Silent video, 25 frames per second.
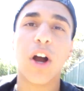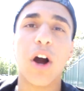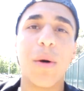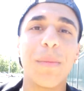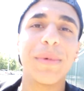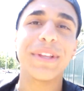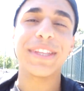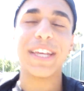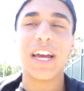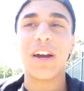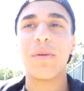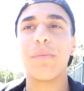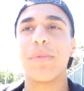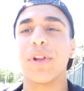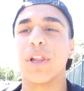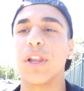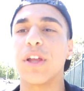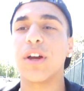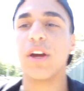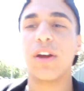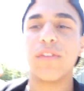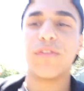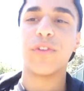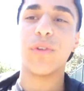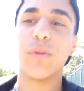comment down
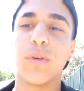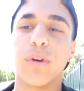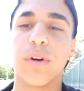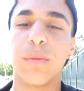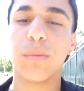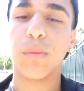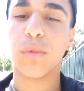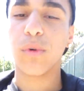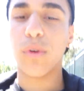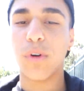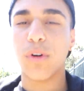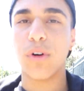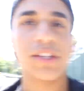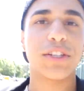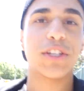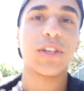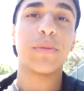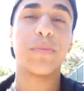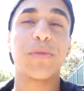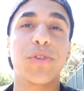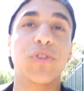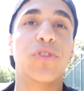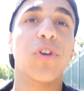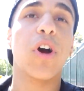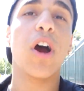below if you want more,
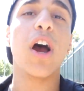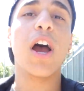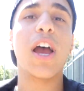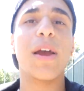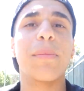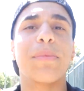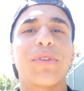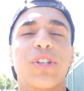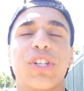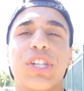subscribe,